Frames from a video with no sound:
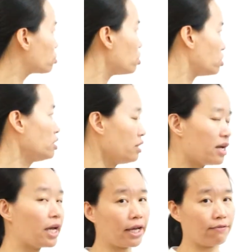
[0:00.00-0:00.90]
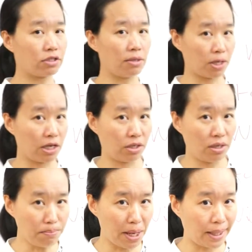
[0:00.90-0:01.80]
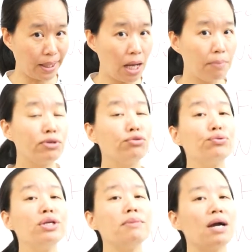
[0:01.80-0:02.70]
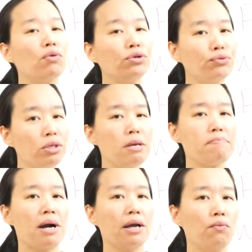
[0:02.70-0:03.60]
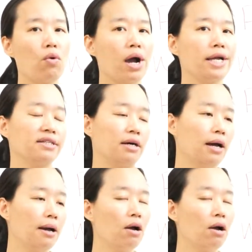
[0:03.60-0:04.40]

Certainly they have some kind of impact, but what do we mean by wider?